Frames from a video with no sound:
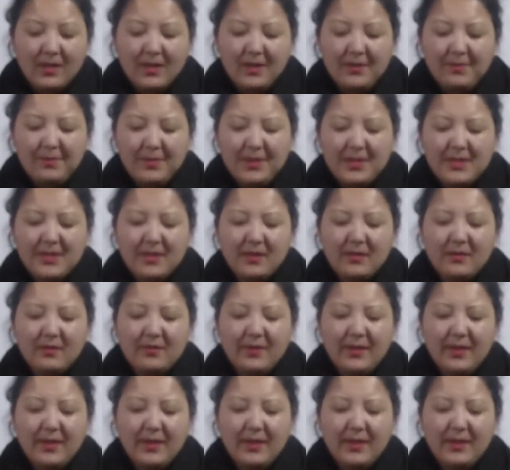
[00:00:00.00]
Mr.
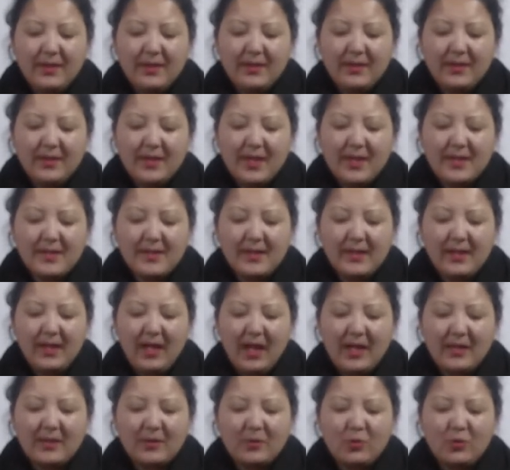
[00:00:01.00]
Keesing
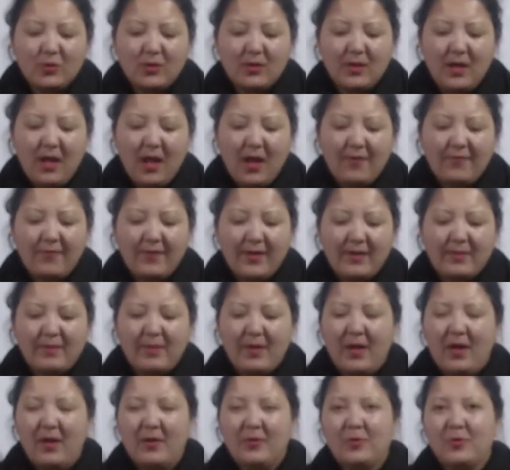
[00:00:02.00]
had a good laugh at
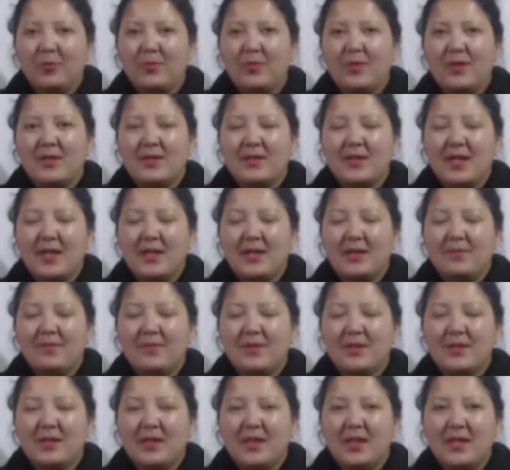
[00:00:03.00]
my arguments, and
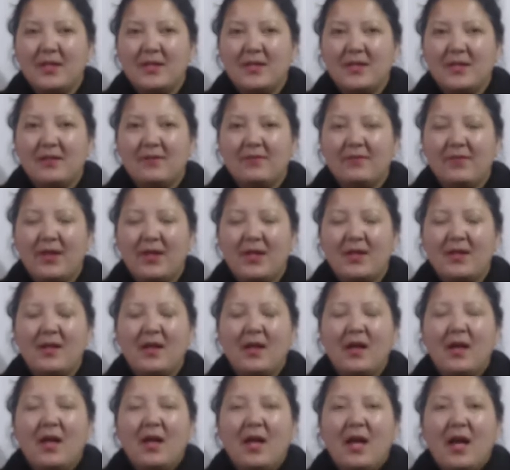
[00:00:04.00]
Mr. Keesing, when
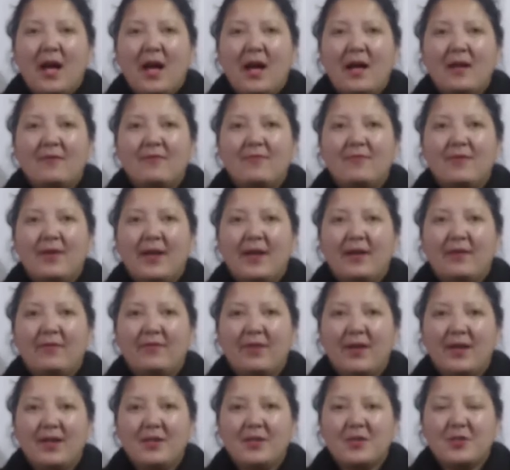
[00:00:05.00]
Anne Frank
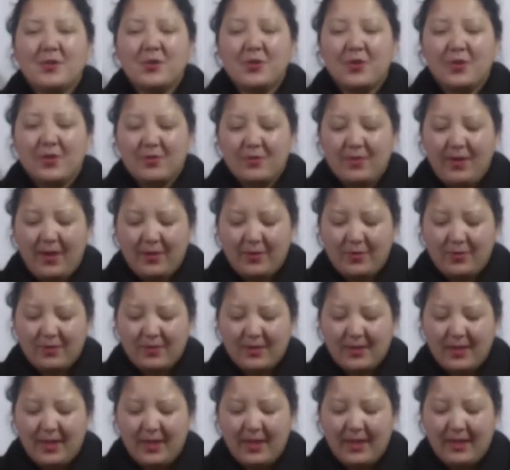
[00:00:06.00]
went, she's trying to
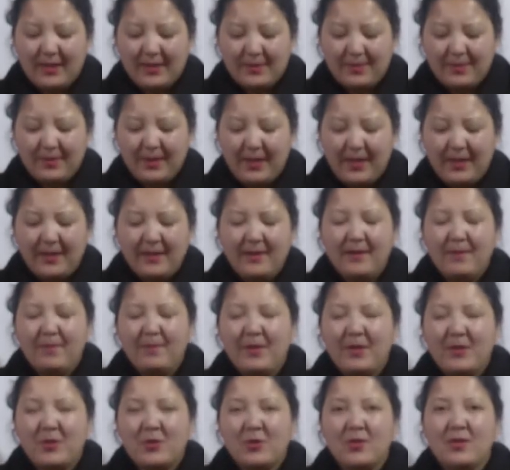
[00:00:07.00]

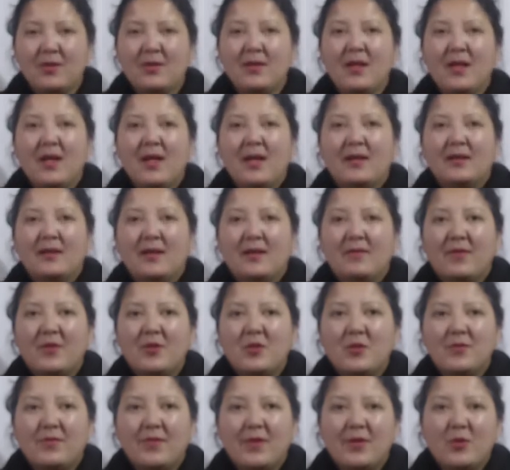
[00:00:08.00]
mention that when
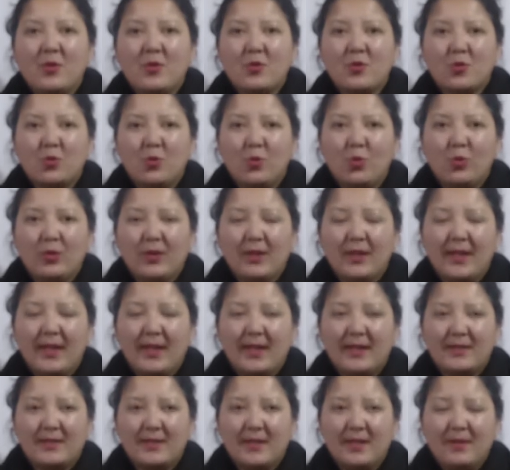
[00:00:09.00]
she went to school the
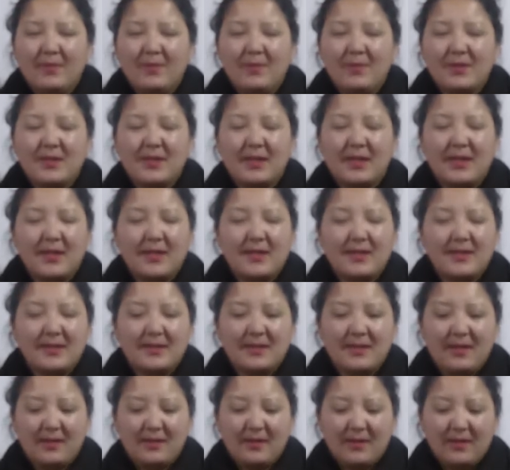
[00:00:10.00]
next day, Mr. Keesing
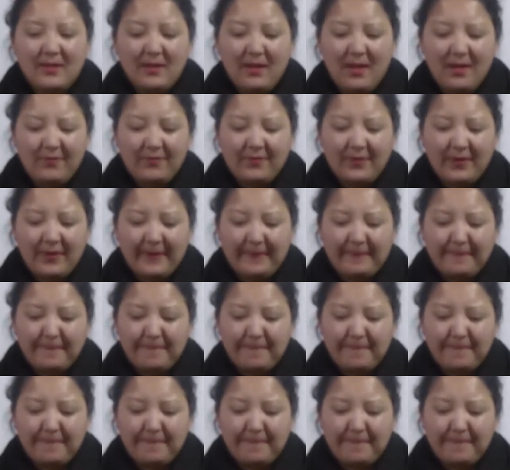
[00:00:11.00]
started laughing.